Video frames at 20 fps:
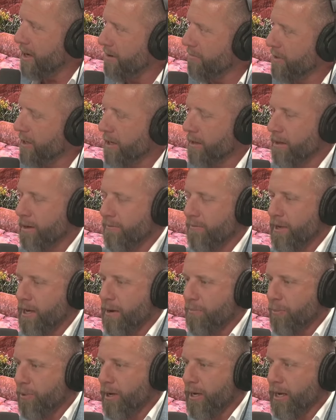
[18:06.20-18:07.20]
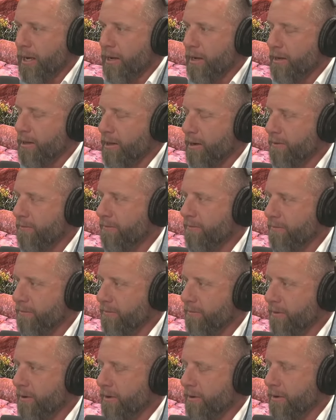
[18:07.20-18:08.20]
me. I love the upbringing. I love,
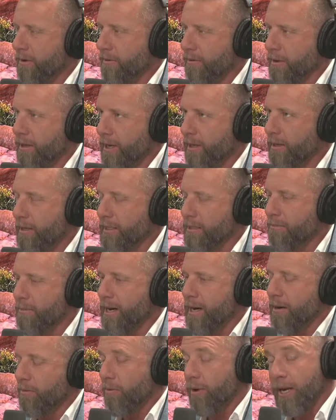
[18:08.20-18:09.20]
a lot of things about it.